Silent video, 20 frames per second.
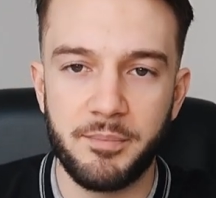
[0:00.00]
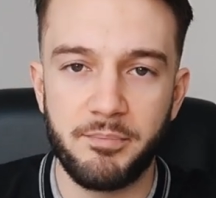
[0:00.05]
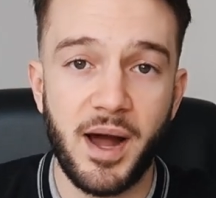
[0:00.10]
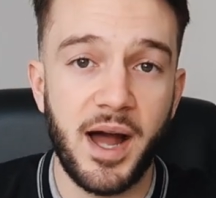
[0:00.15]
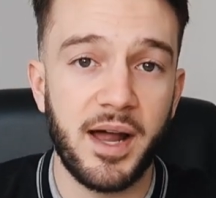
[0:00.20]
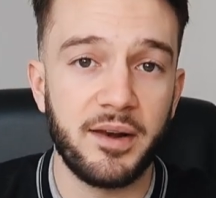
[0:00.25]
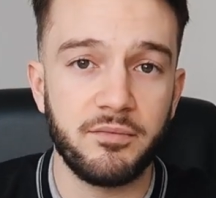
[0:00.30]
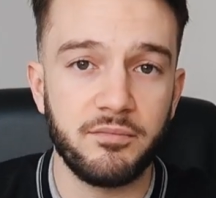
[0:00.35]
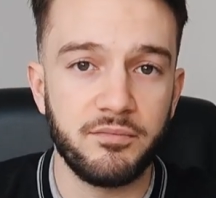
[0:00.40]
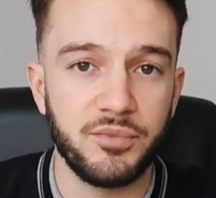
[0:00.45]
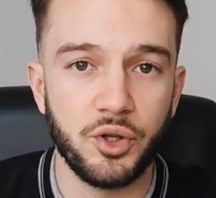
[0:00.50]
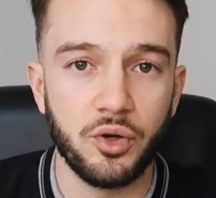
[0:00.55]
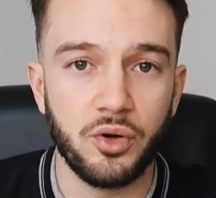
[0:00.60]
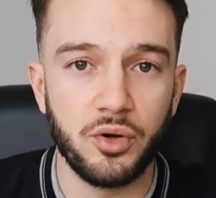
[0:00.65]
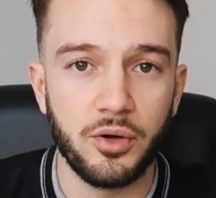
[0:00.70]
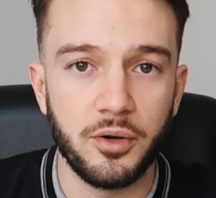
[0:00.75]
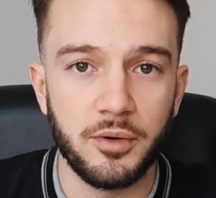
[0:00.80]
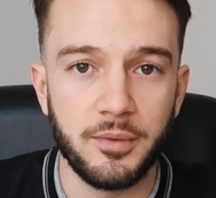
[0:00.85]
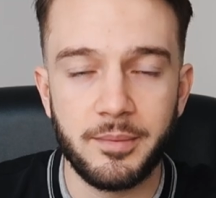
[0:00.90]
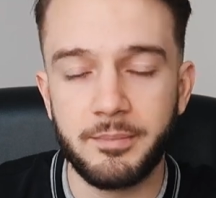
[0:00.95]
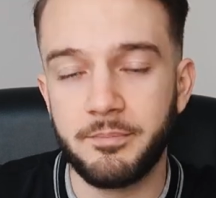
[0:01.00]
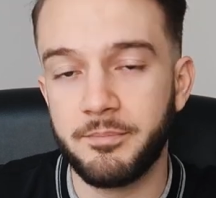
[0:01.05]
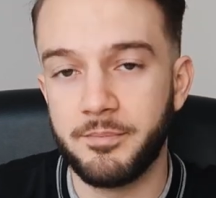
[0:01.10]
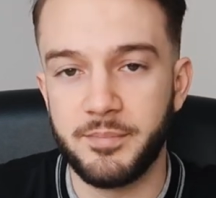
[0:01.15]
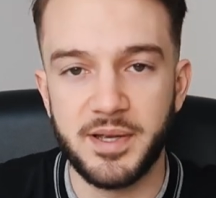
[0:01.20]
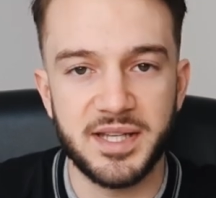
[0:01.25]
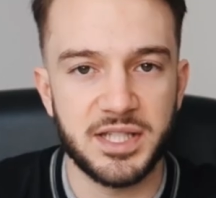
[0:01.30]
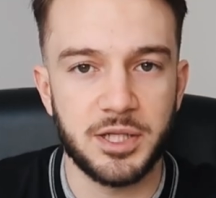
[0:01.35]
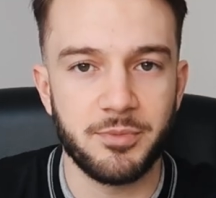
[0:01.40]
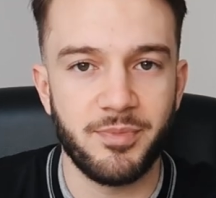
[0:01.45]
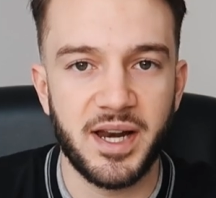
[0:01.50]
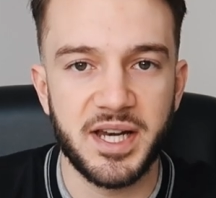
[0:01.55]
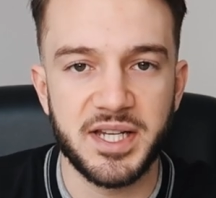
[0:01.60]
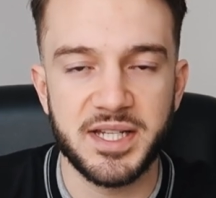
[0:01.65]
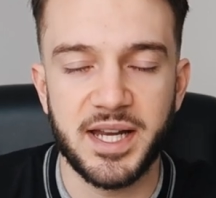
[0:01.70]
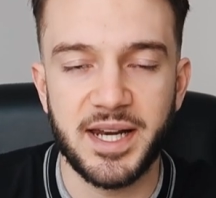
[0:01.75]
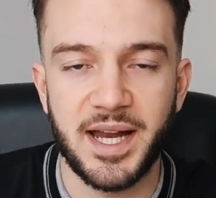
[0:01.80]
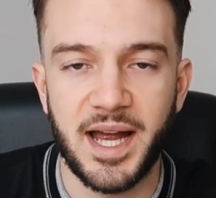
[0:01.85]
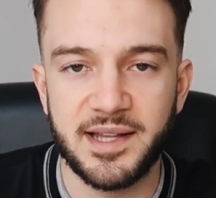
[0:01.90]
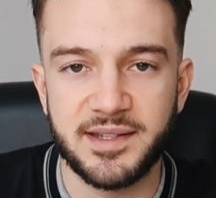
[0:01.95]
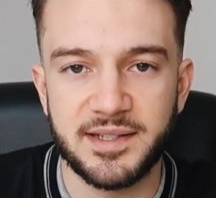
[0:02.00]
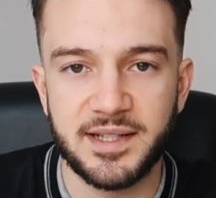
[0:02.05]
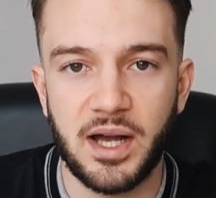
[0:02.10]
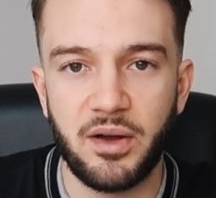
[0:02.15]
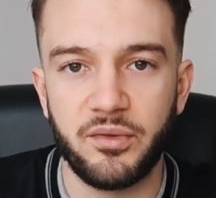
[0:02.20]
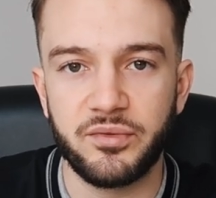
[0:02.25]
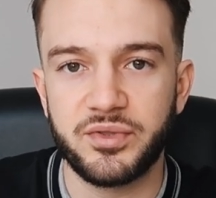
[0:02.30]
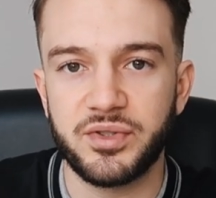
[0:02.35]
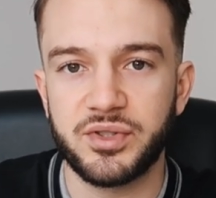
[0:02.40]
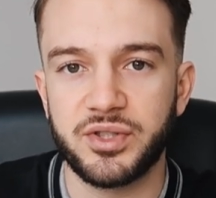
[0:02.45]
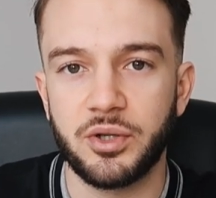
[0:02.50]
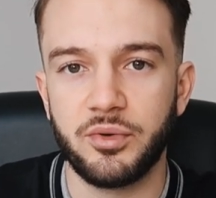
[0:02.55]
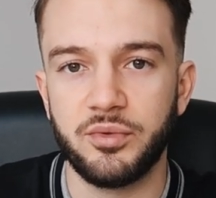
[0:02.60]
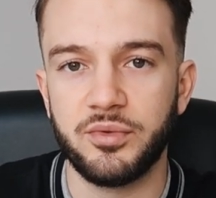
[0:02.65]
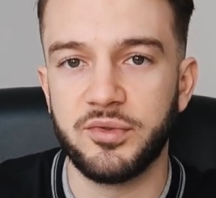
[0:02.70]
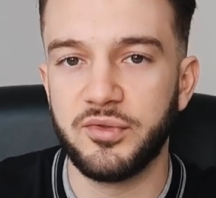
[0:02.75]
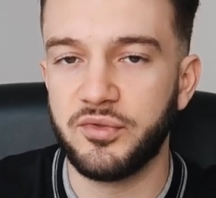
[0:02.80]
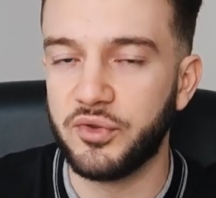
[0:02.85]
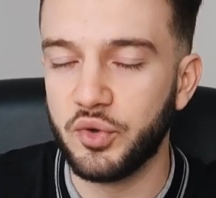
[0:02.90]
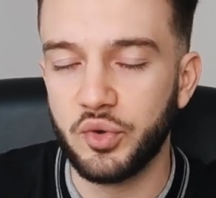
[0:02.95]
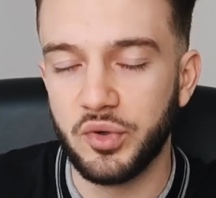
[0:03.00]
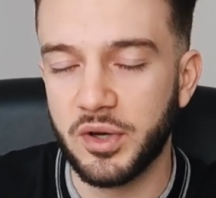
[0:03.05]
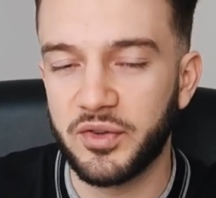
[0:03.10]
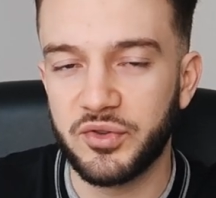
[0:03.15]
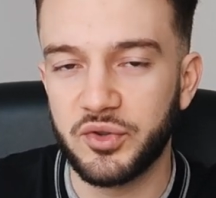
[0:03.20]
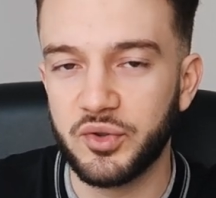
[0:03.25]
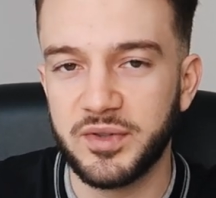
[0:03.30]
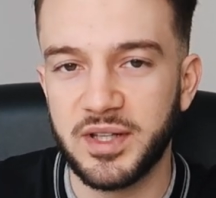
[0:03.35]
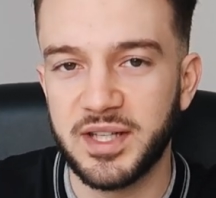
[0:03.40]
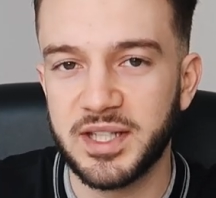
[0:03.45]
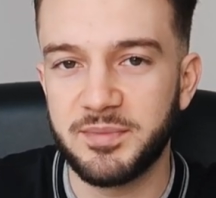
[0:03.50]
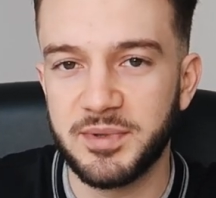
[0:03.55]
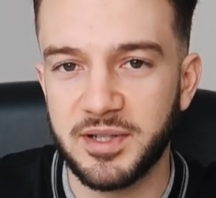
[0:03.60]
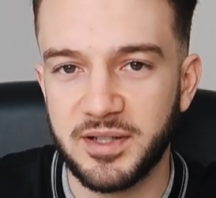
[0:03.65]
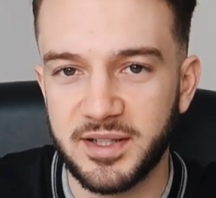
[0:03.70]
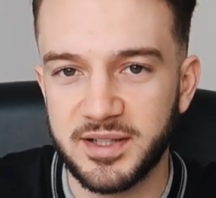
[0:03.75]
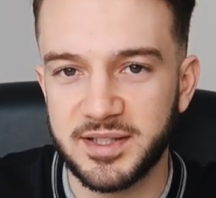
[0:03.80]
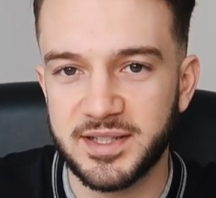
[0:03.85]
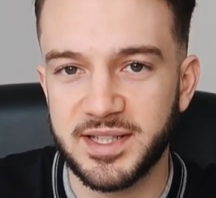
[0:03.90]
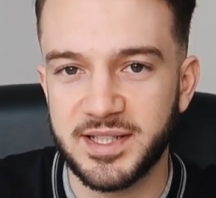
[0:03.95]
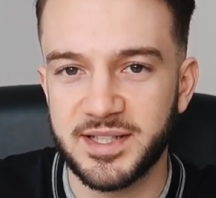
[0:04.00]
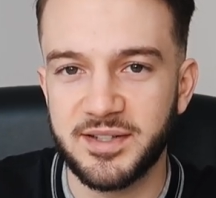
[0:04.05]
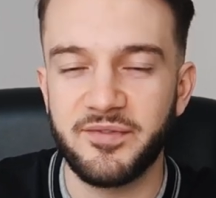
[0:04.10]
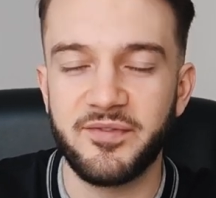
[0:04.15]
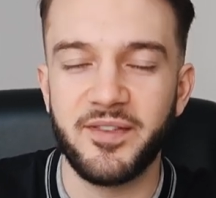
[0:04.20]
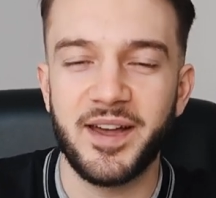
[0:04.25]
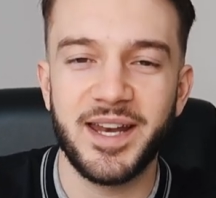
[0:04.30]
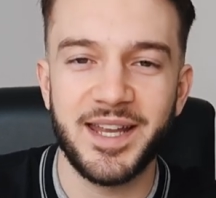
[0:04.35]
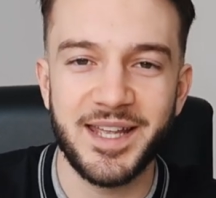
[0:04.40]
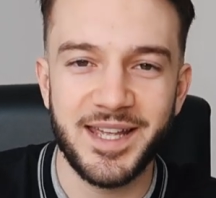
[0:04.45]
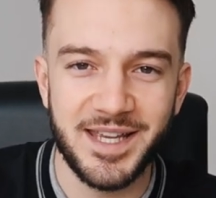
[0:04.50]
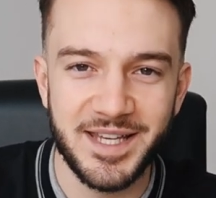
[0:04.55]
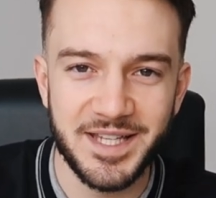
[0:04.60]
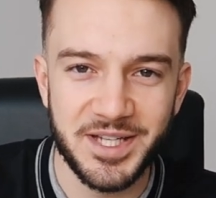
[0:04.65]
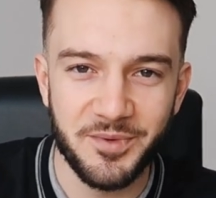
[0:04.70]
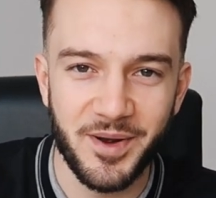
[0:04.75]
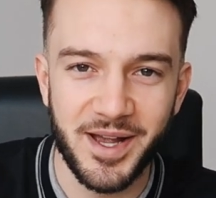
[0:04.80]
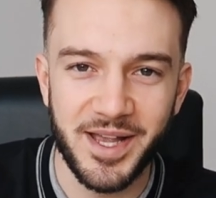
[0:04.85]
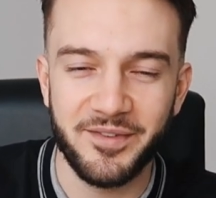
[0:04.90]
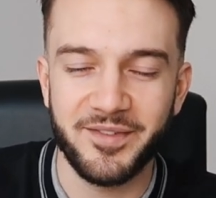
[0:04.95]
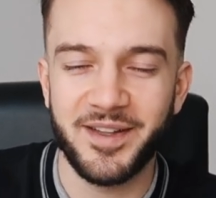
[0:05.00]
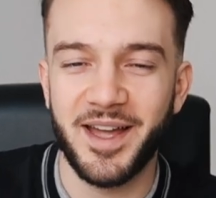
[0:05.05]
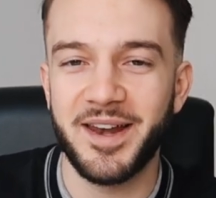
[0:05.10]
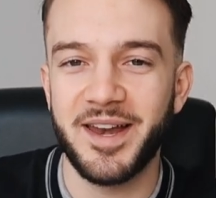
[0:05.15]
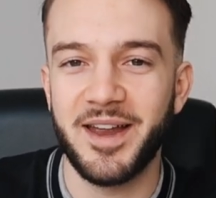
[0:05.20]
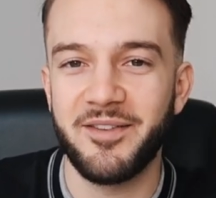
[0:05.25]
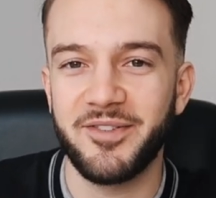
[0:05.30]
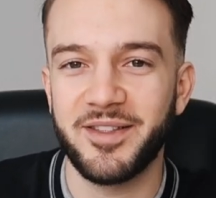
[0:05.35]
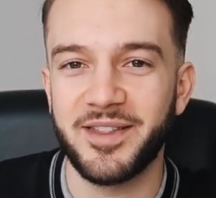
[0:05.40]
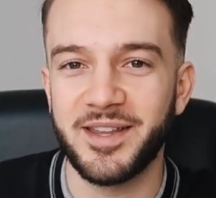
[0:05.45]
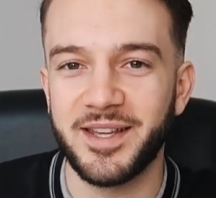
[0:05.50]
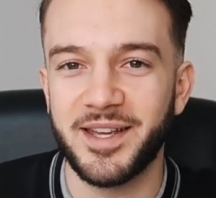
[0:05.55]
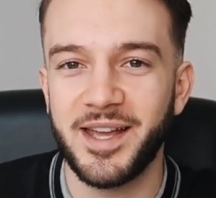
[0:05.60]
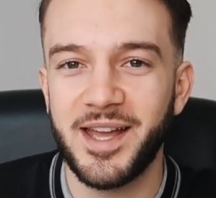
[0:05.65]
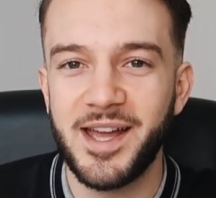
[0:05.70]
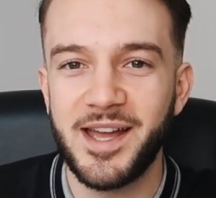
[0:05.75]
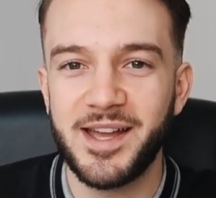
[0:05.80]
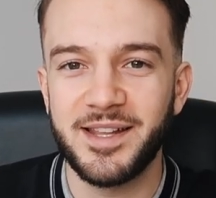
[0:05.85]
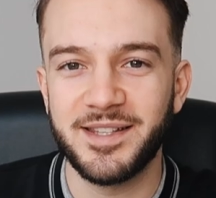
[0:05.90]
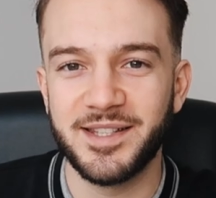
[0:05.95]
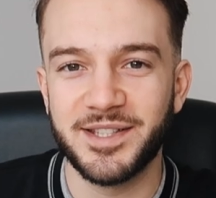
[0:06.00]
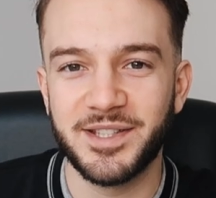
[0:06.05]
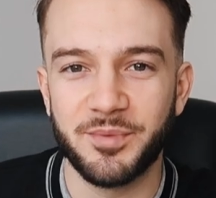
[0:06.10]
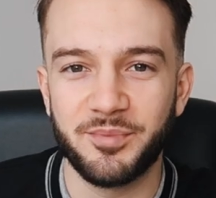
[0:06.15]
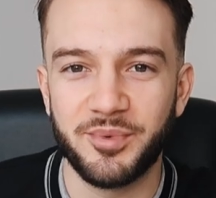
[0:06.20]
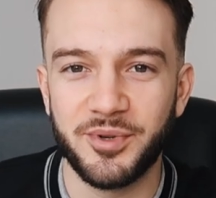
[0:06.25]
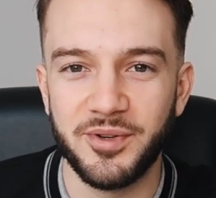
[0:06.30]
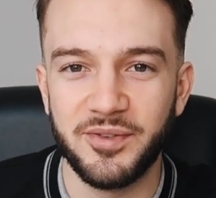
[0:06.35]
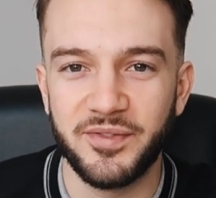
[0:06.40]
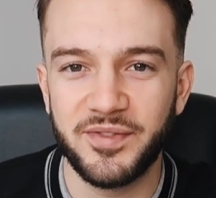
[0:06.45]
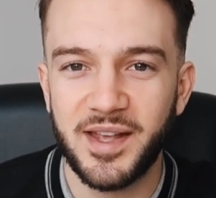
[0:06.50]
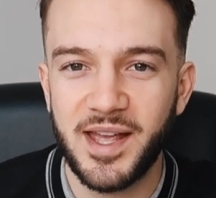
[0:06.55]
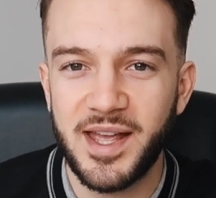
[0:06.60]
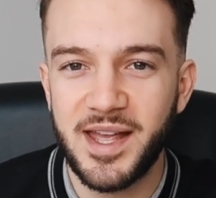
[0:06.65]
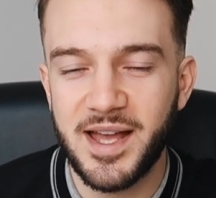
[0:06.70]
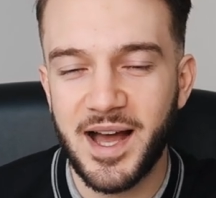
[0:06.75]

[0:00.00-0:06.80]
ban your business manager and ad account. So do not do this, because it's a very easy way of getting everything disapproved.